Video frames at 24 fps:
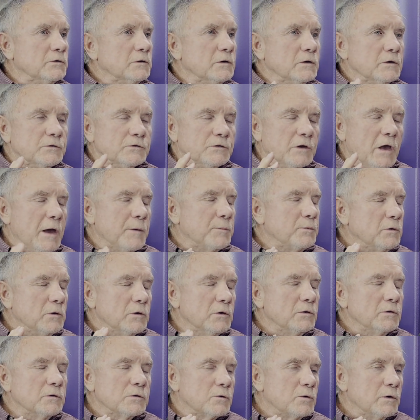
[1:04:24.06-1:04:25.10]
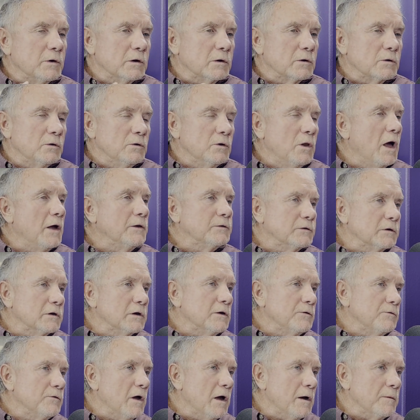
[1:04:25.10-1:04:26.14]
It's absolutely critical not to
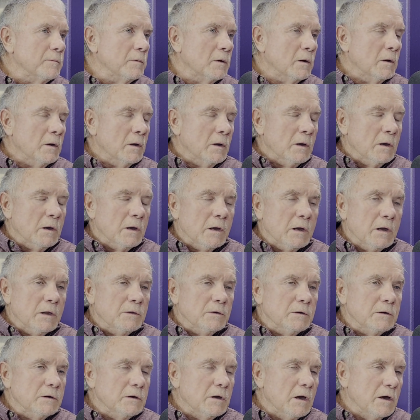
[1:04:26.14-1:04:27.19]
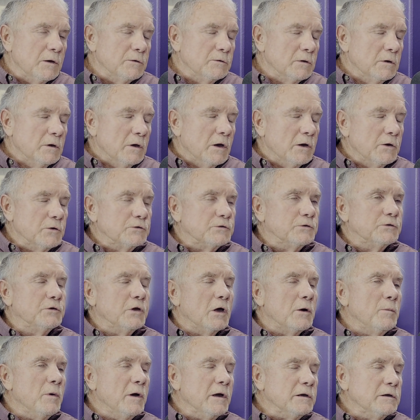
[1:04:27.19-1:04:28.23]
give up. And I used to
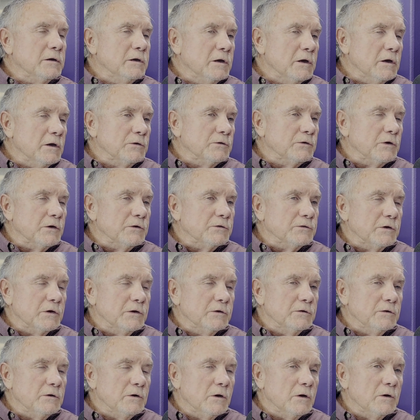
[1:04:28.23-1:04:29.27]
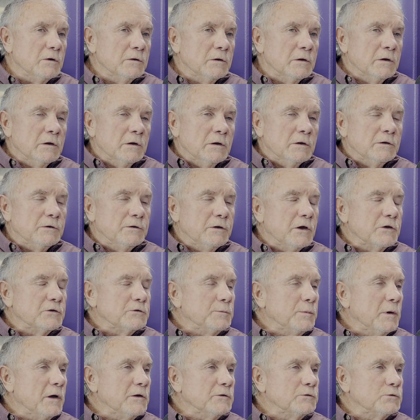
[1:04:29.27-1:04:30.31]
tell my kids, I said, it takes
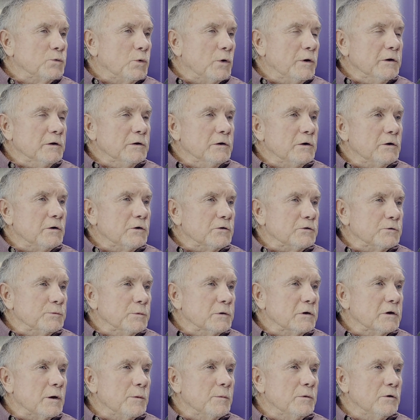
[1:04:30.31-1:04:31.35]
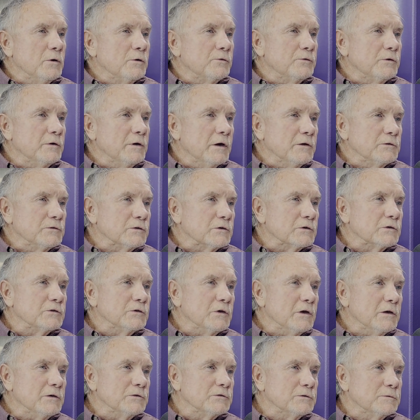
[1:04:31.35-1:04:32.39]
about 20 years to become an overnight
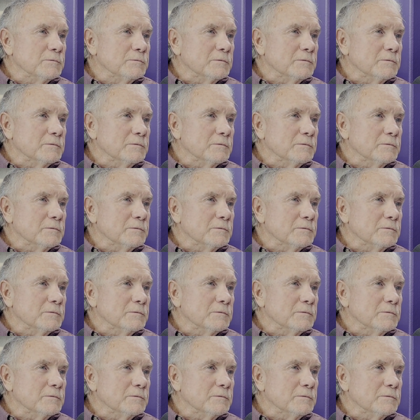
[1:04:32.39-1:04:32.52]
success.